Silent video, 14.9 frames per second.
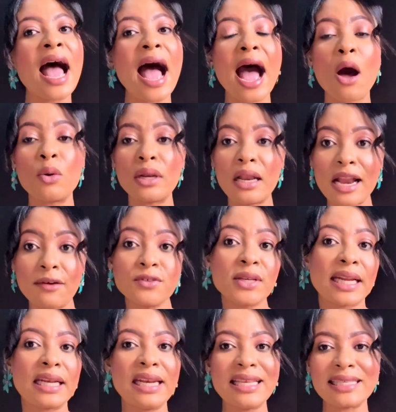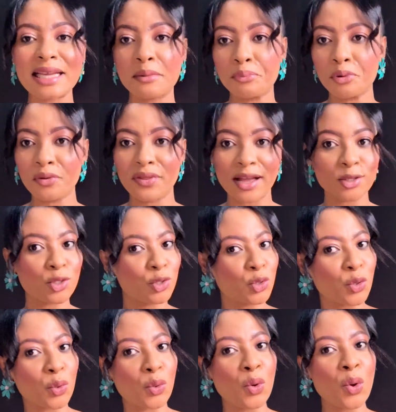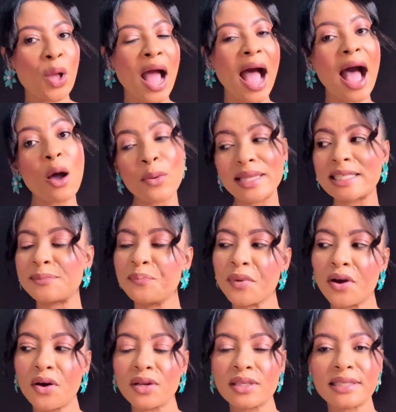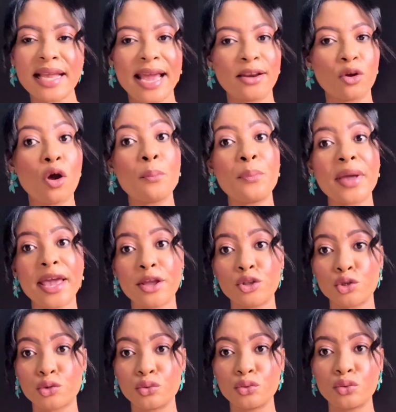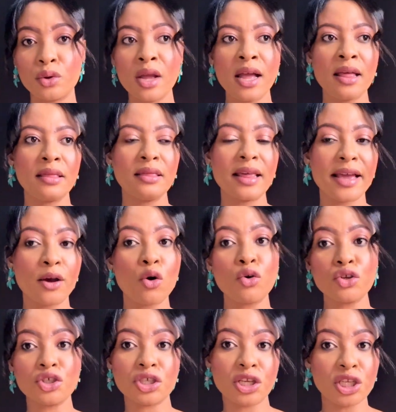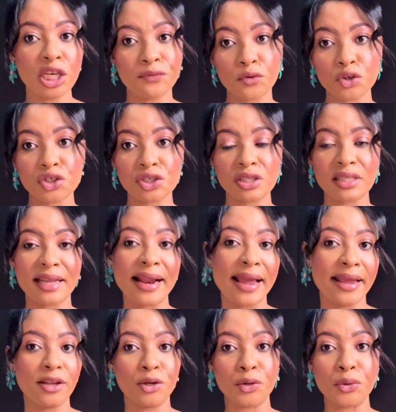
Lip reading: I would love to at least sample that to know how it smells and compare to the OG devotion that I